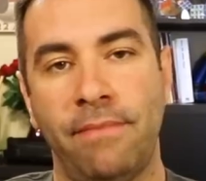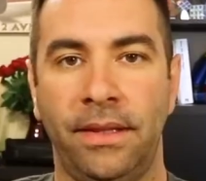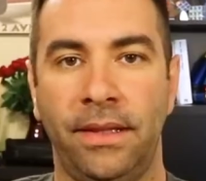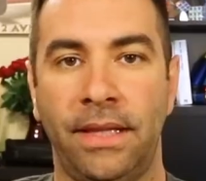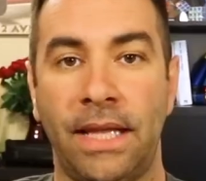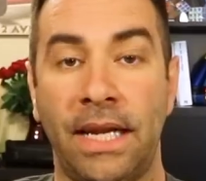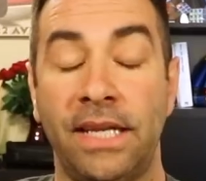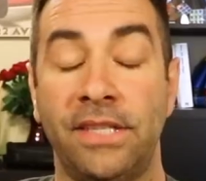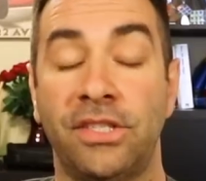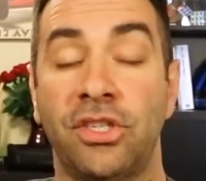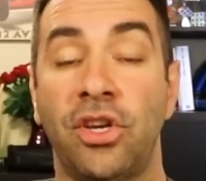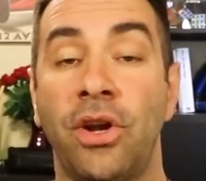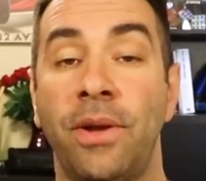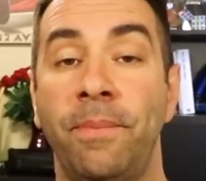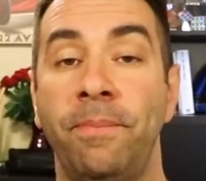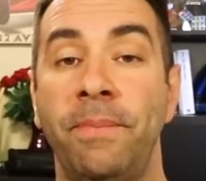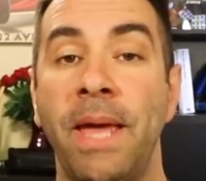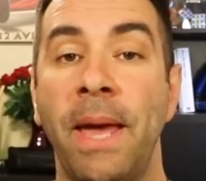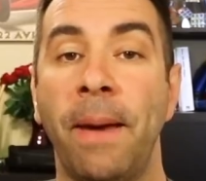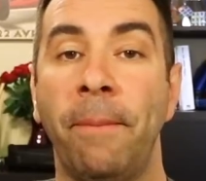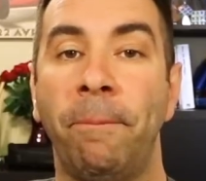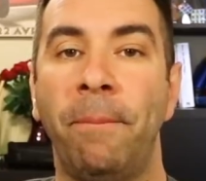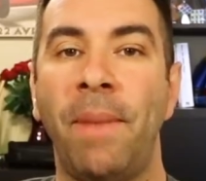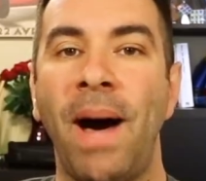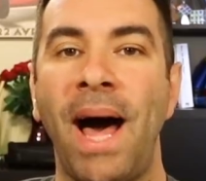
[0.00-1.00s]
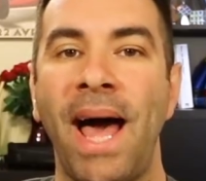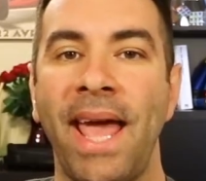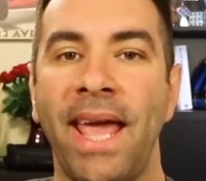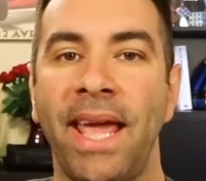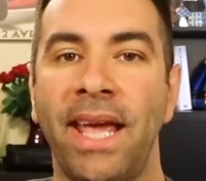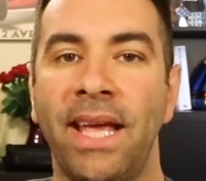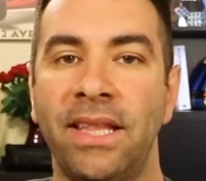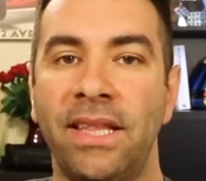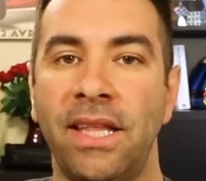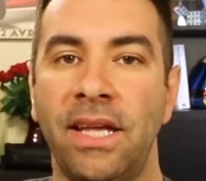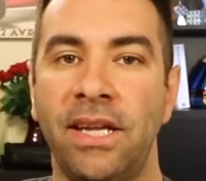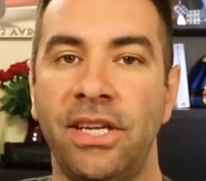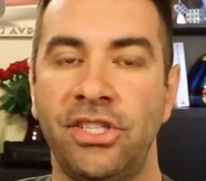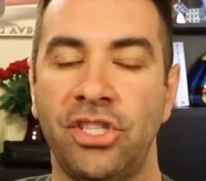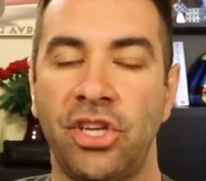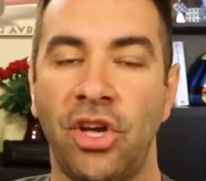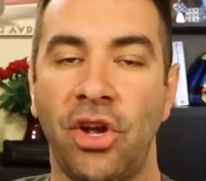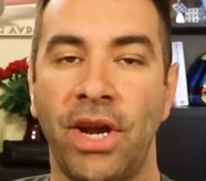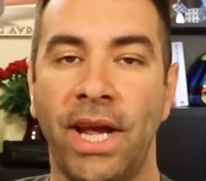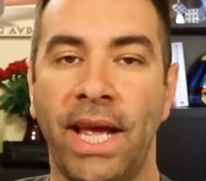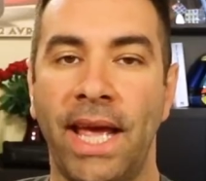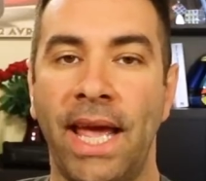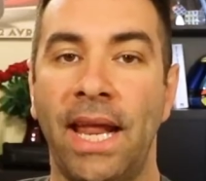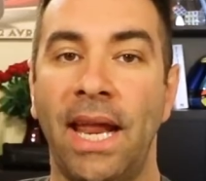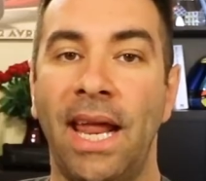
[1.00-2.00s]
There is going to be a bike that is going
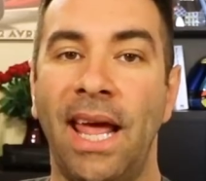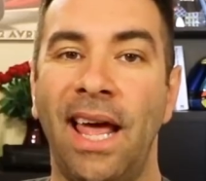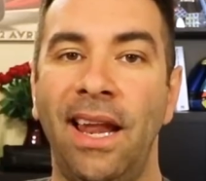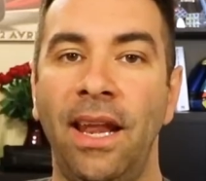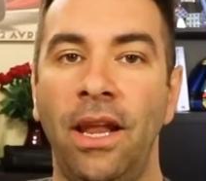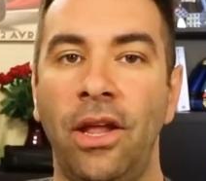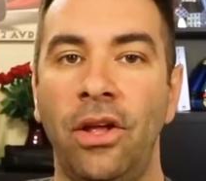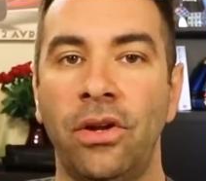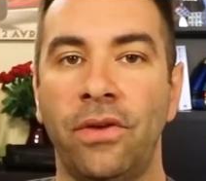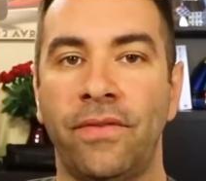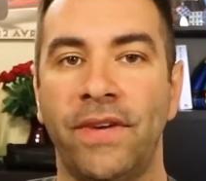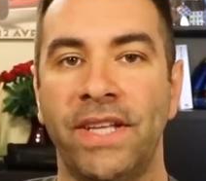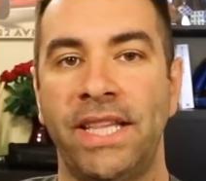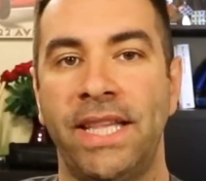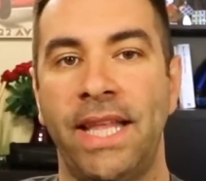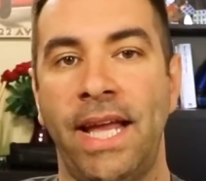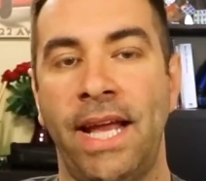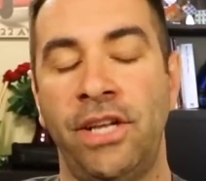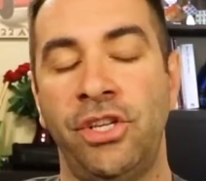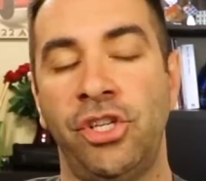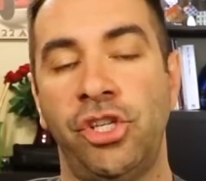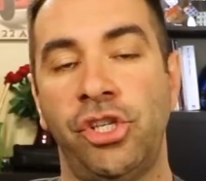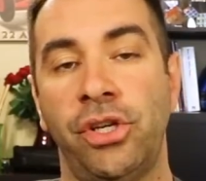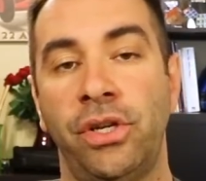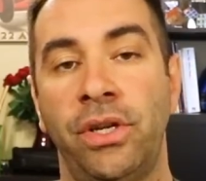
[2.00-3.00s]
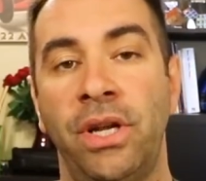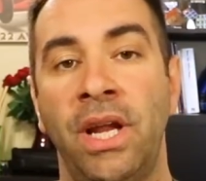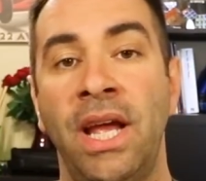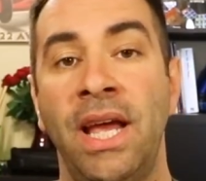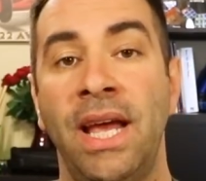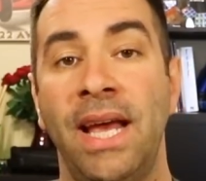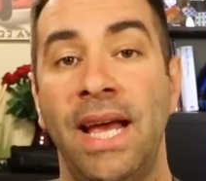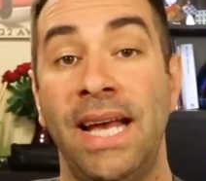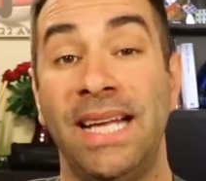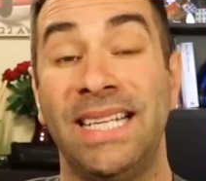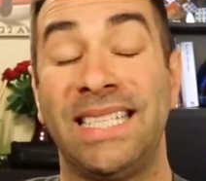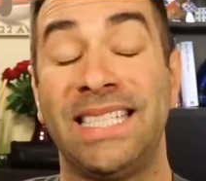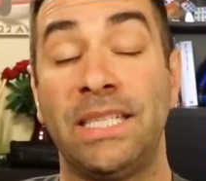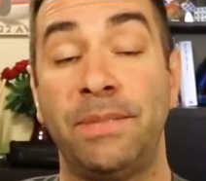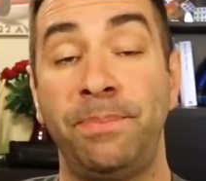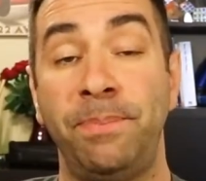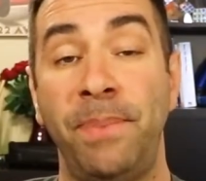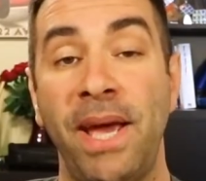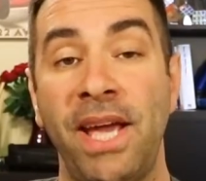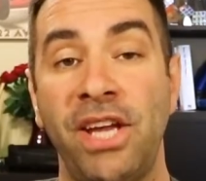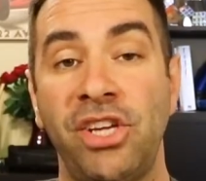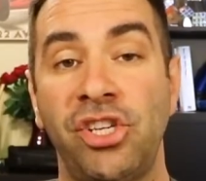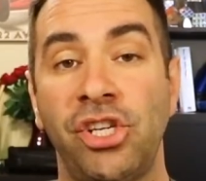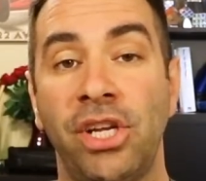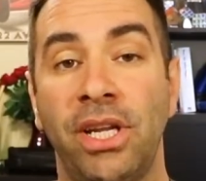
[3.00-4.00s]
to get a lot of attention,
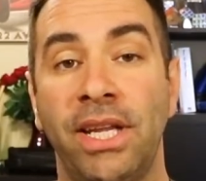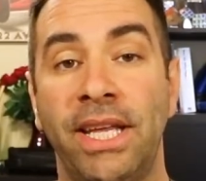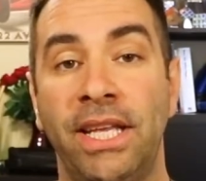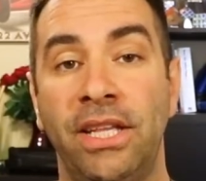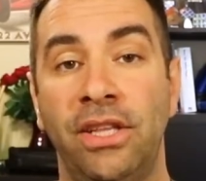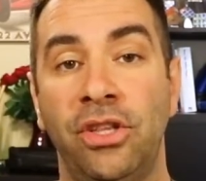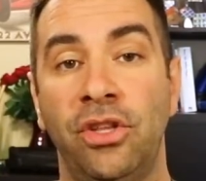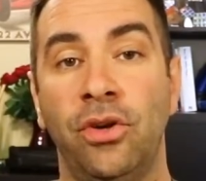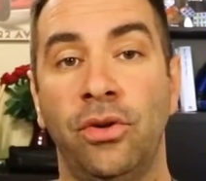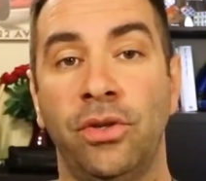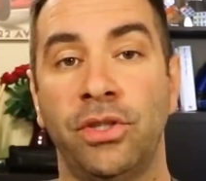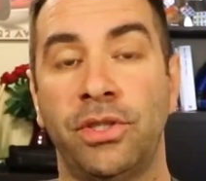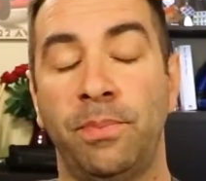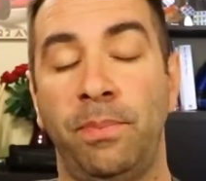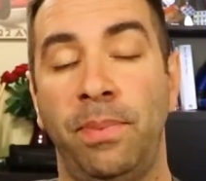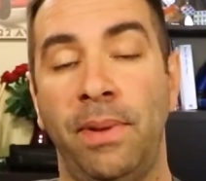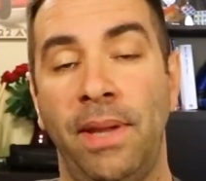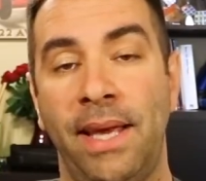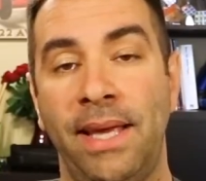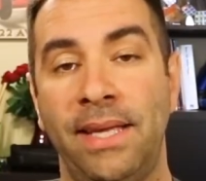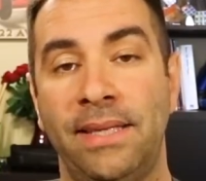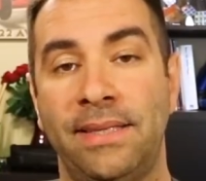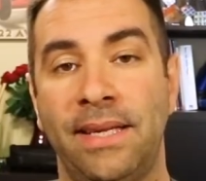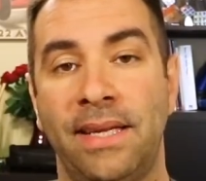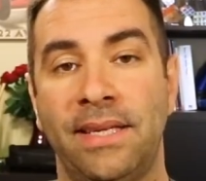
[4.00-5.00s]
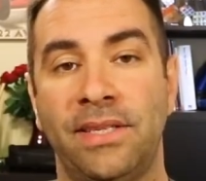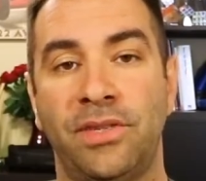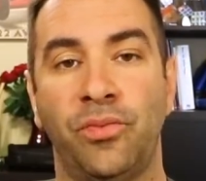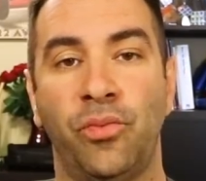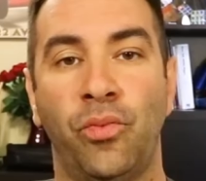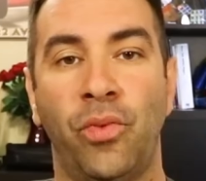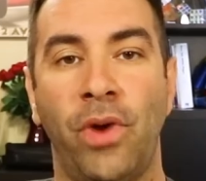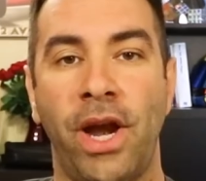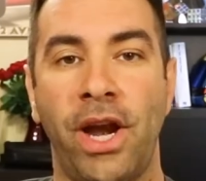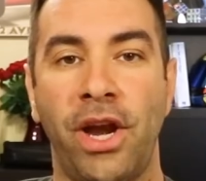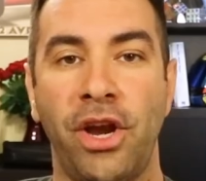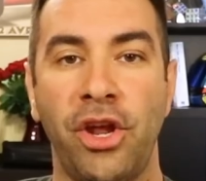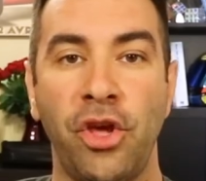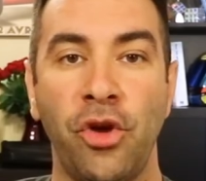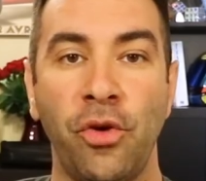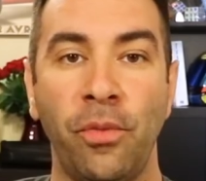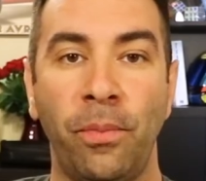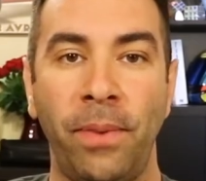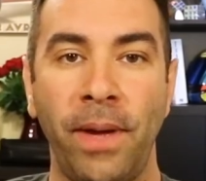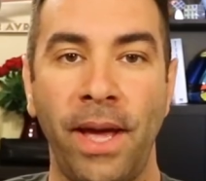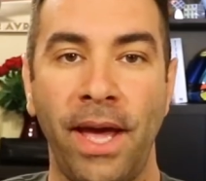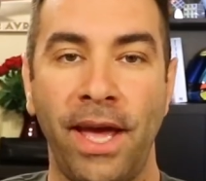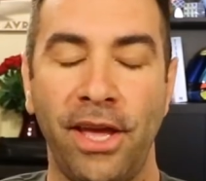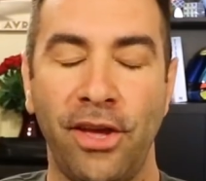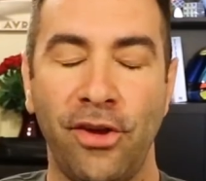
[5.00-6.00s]
especially in those places where you
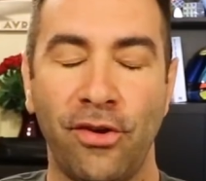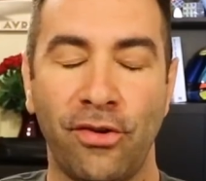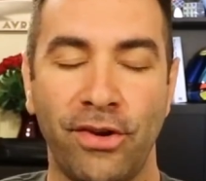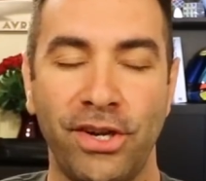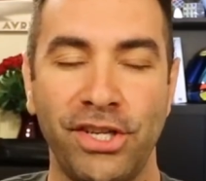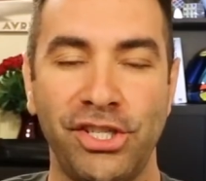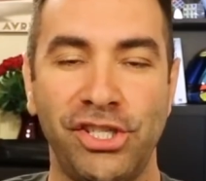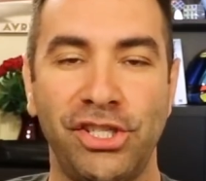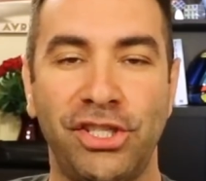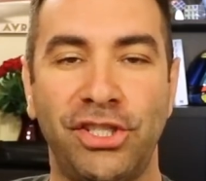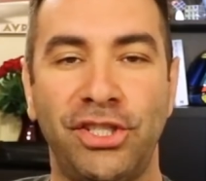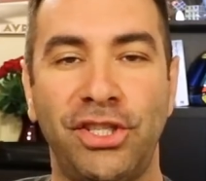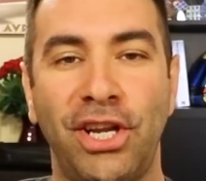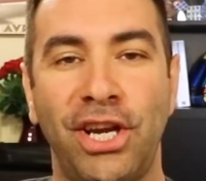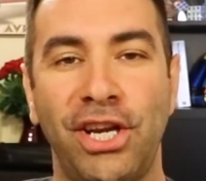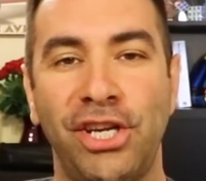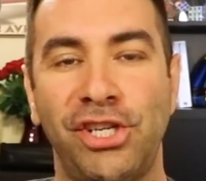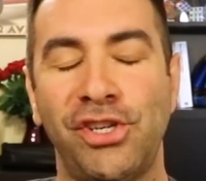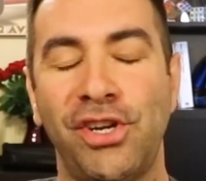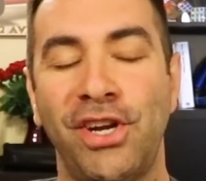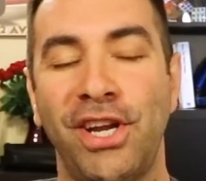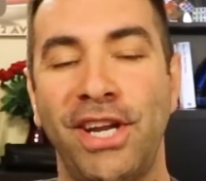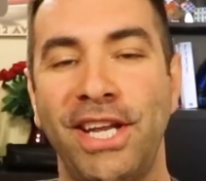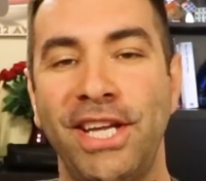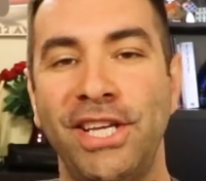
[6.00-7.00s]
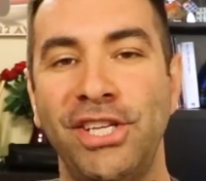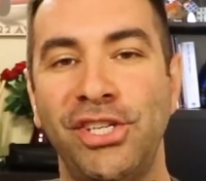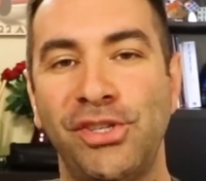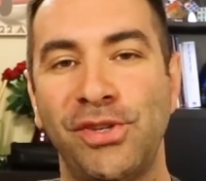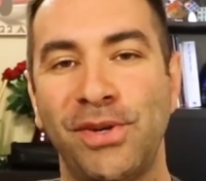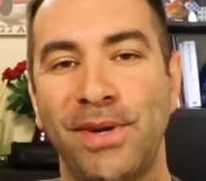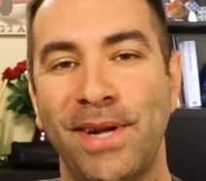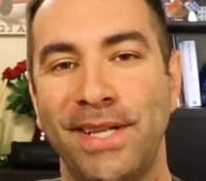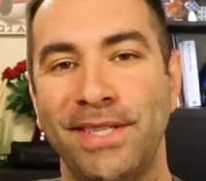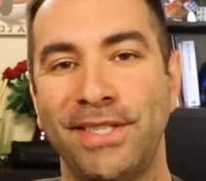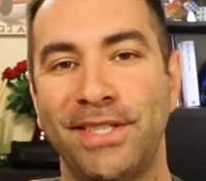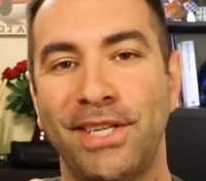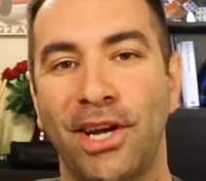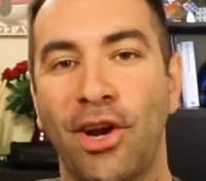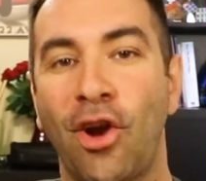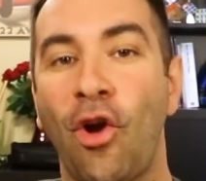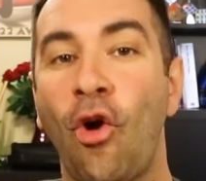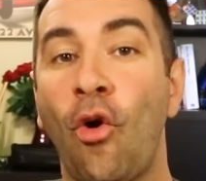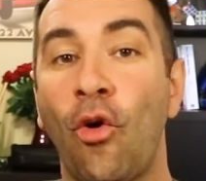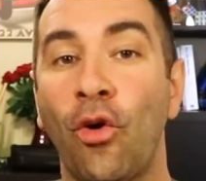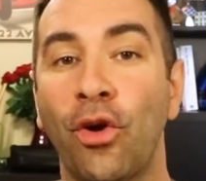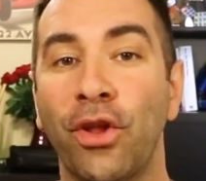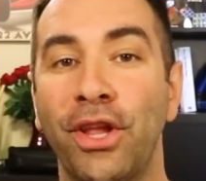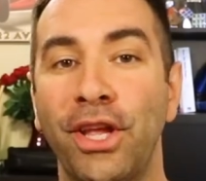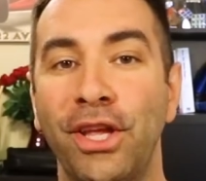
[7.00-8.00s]
pay your registration and insurance
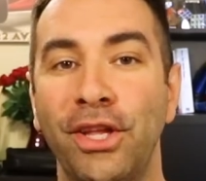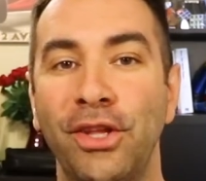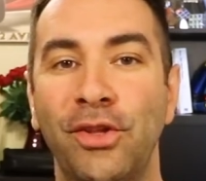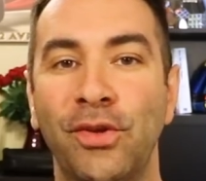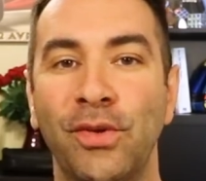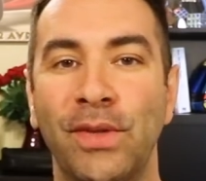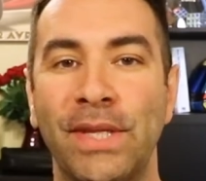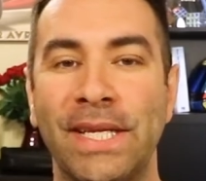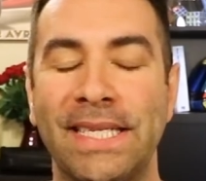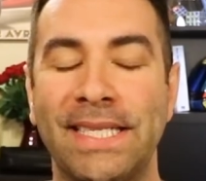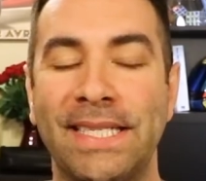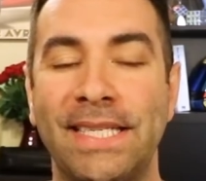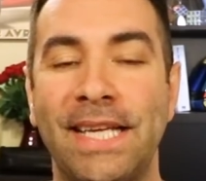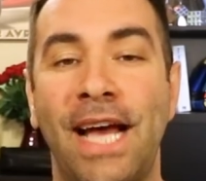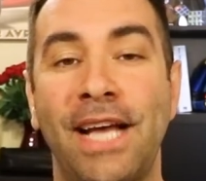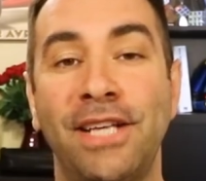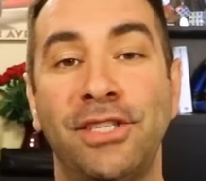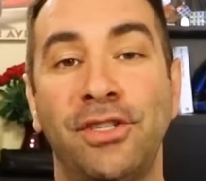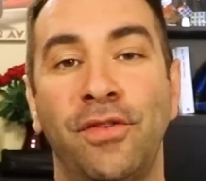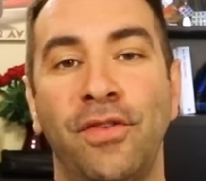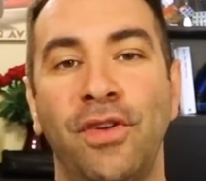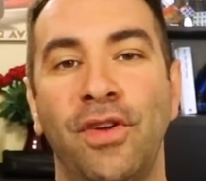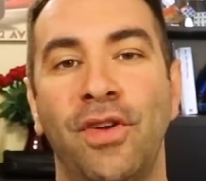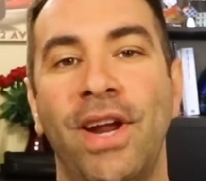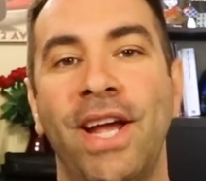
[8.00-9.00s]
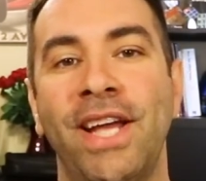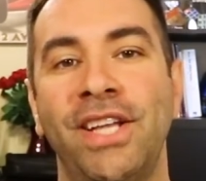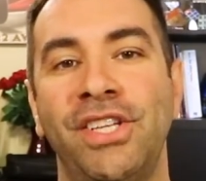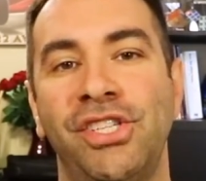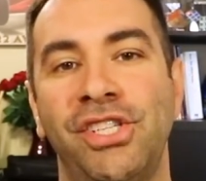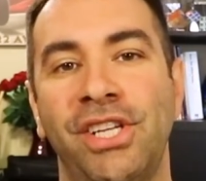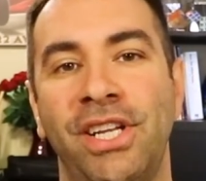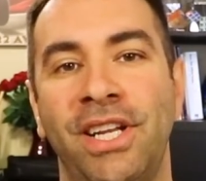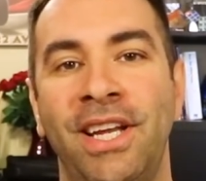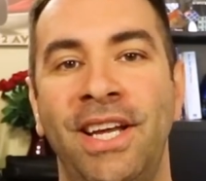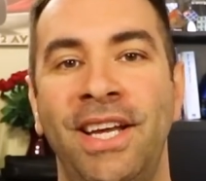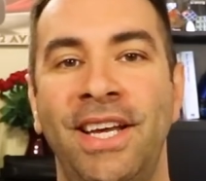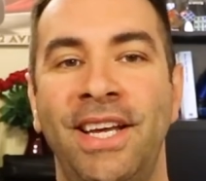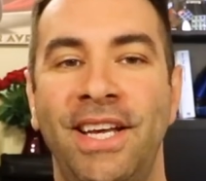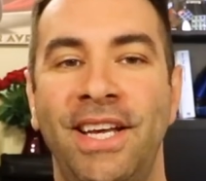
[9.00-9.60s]
according to the size of your engine.